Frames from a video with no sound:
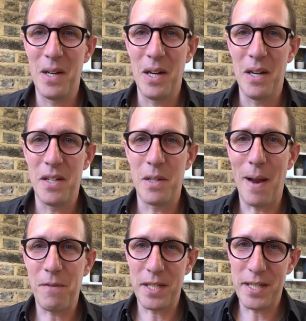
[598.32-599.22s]
So we
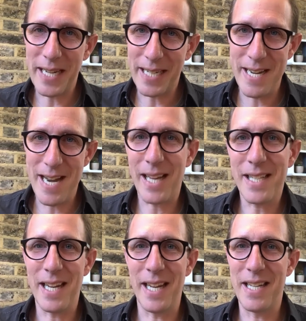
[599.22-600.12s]
have to stay
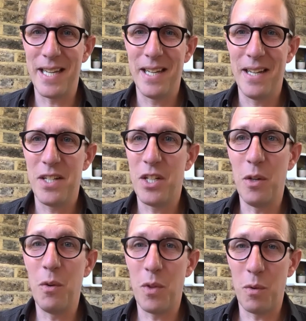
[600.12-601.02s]
connected
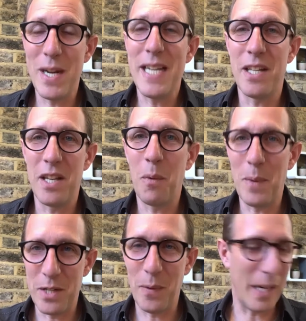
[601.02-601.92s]
to the reason that we're
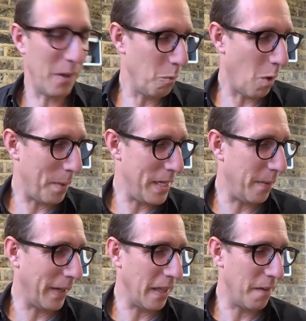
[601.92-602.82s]
doing what we're
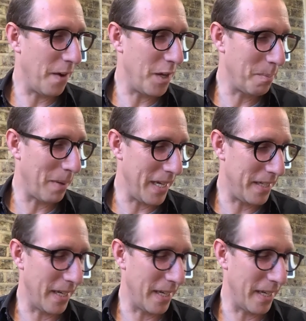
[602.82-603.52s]
doing in the first place.